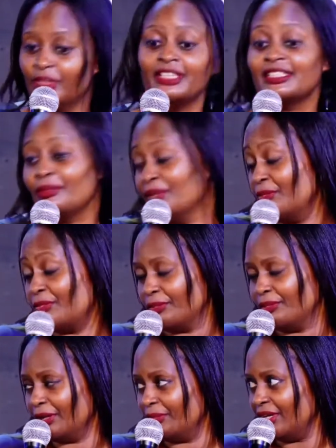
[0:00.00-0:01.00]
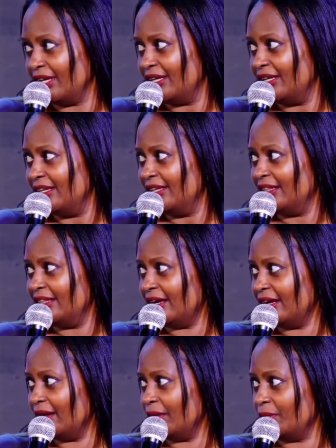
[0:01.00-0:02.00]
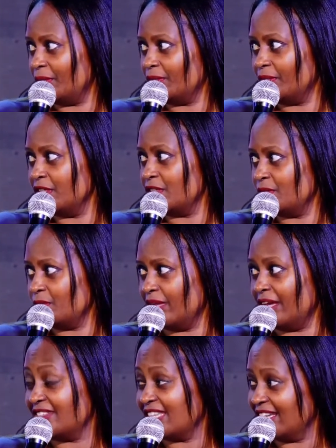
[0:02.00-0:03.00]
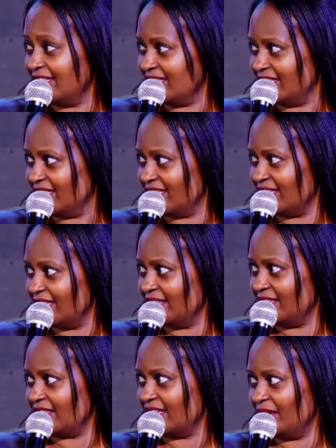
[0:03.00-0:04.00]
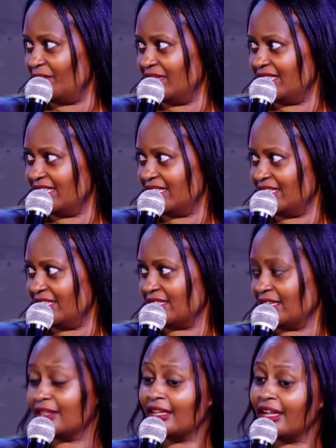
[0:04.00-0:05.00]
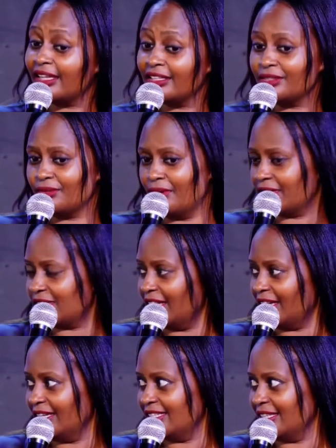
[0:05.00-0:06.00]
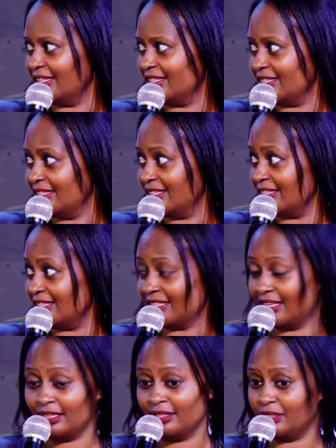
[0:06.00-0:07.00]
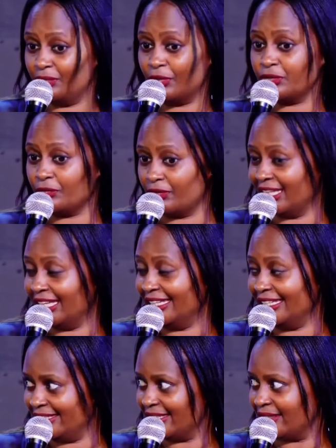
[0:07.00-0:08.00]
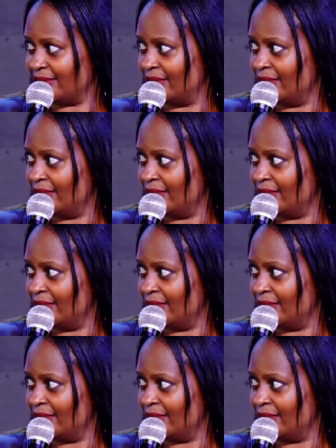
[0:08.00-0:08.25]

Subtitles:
there's a big problem, these lifestyle diseases, diabetes, and there are kids who are actually getting these diseases, and it's because of what they eat.